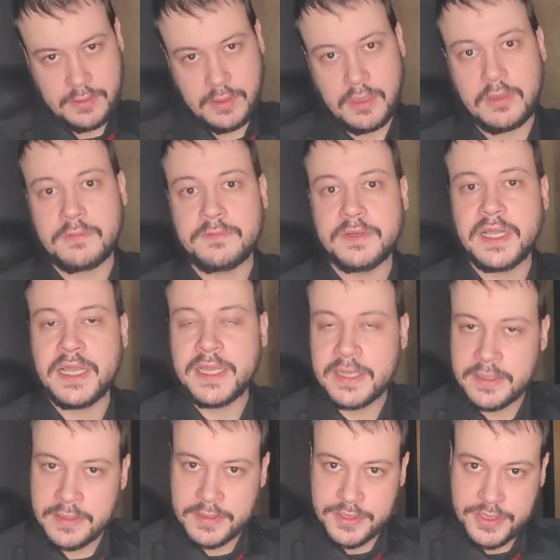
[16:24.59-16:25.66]
of
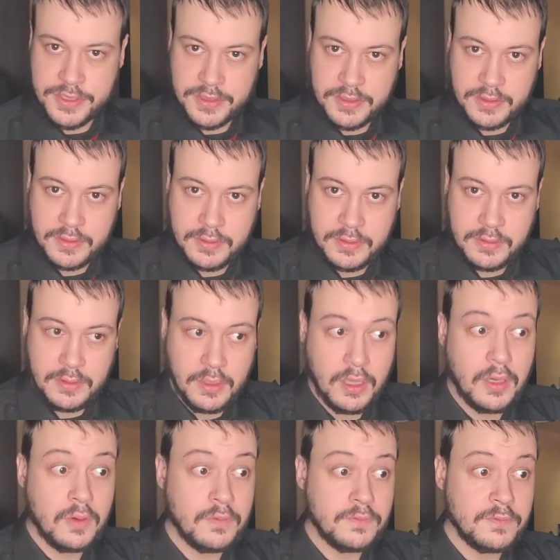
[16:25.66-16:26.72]
energy
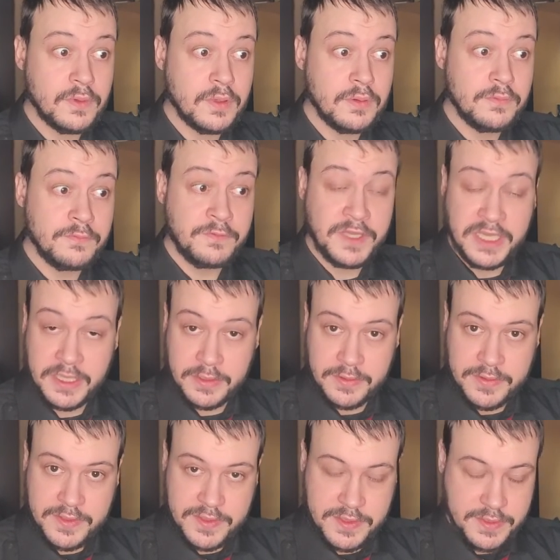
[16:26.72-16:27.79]
of
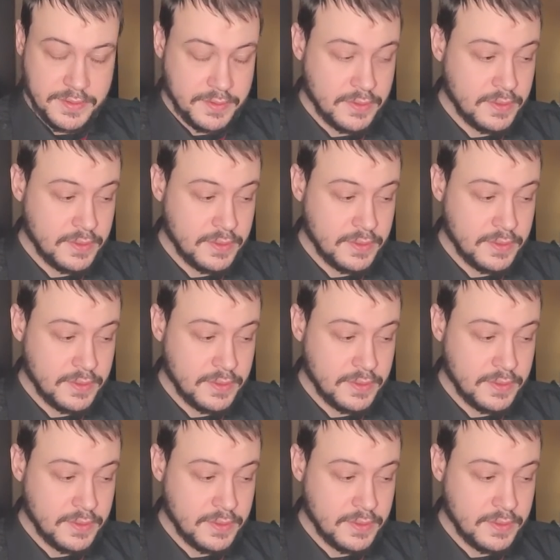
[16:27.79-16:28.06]
Venus.